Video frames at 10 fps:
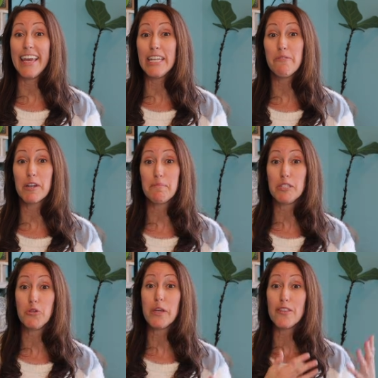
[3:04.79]
anywhere
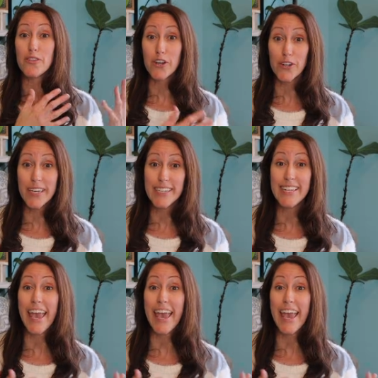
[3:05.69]
between 30 to